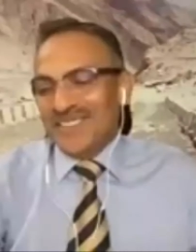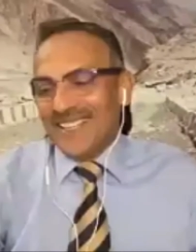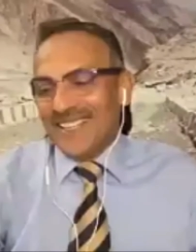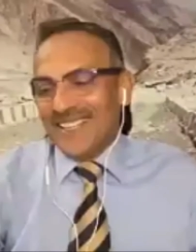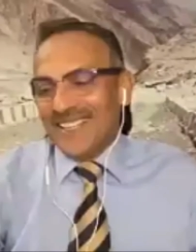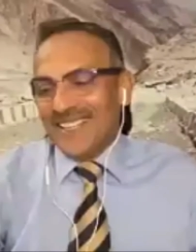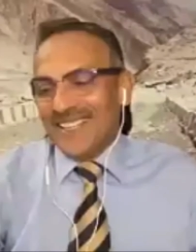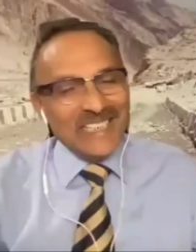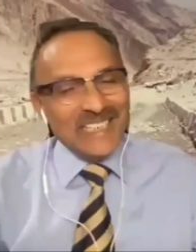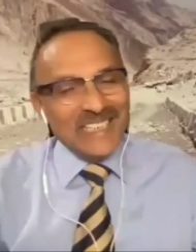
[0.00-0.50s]
Okay,
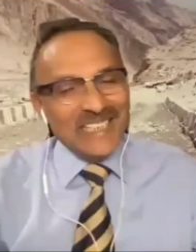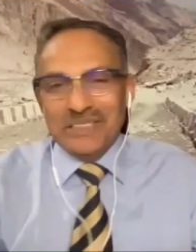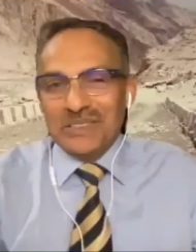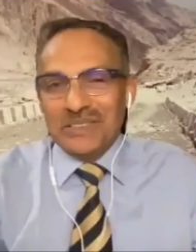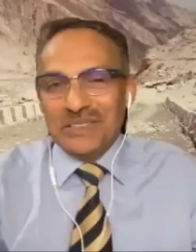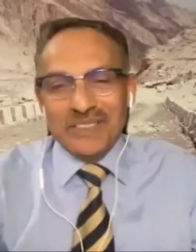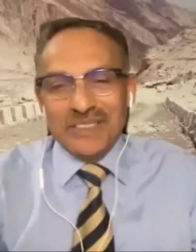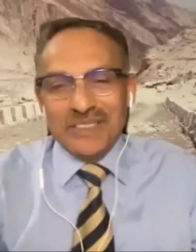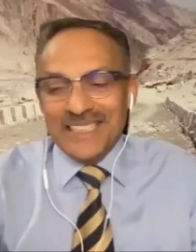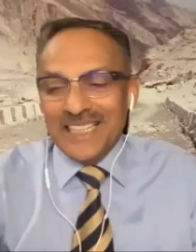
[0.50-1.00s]
I agree
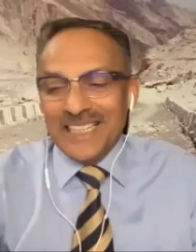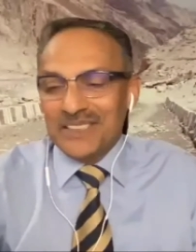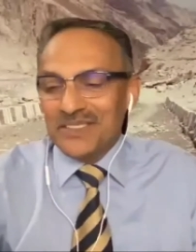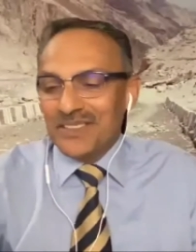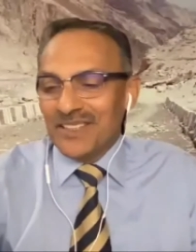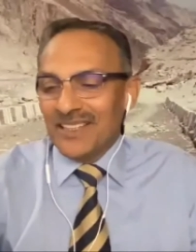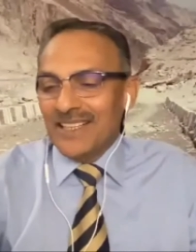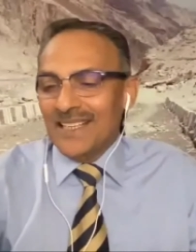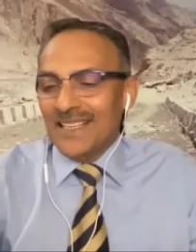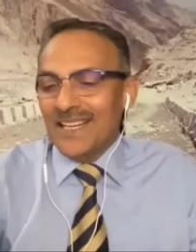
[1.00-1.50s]
with you on that,
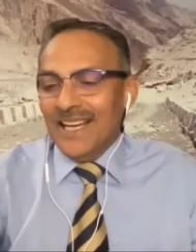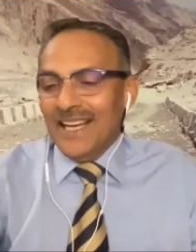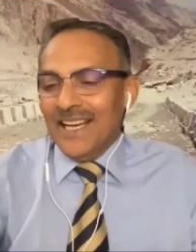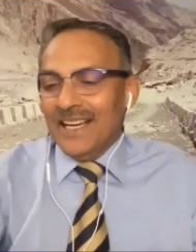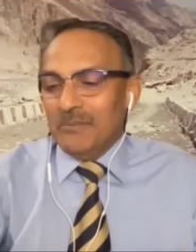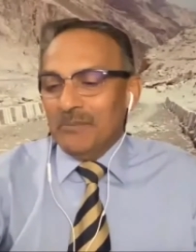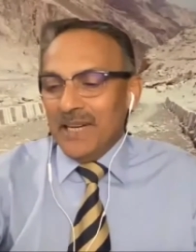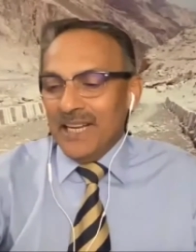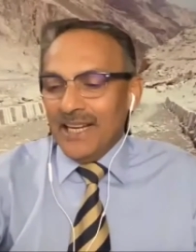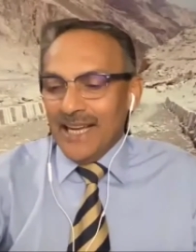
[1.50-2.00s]
surely.
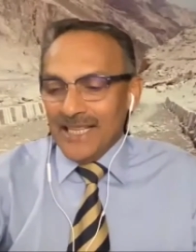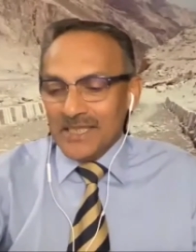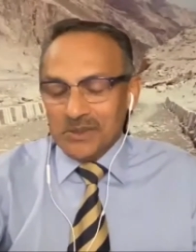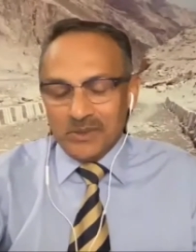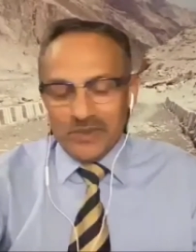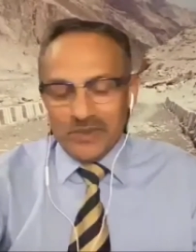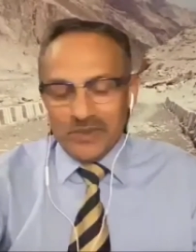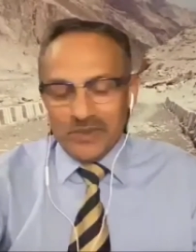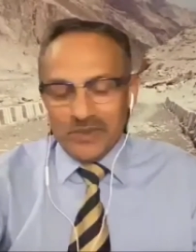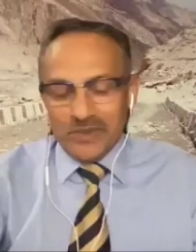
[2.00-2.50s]
My
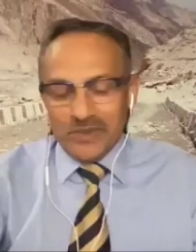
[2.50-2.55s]
last